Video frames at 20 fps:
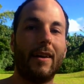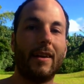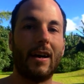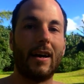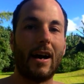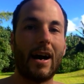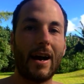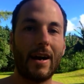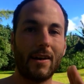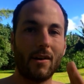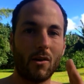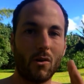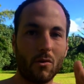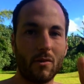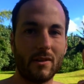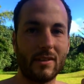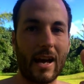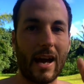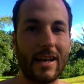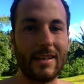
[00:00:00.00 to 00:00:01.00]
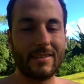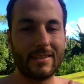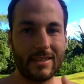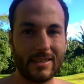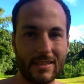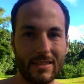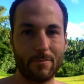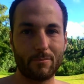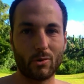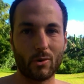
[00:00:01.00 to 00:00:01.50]
Now, I own
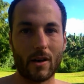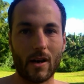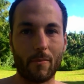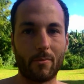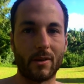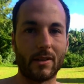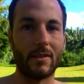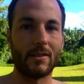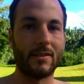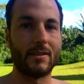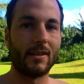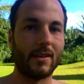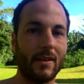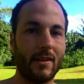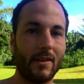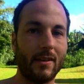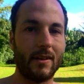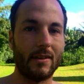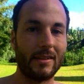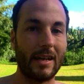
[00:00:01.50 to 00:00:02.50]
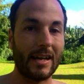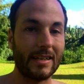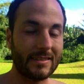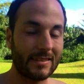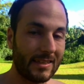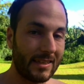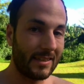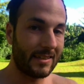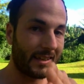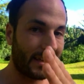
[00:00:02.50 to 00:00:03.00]
19 properties.
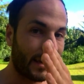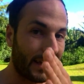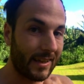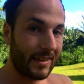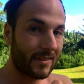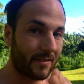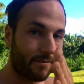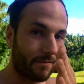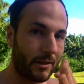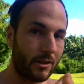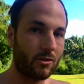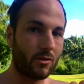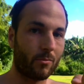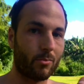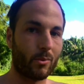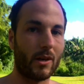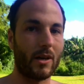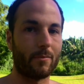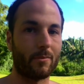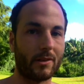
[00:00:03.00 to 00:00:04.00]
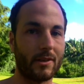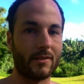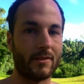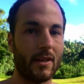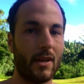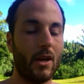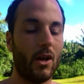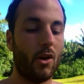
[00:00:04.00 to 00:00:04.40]
19 individual properties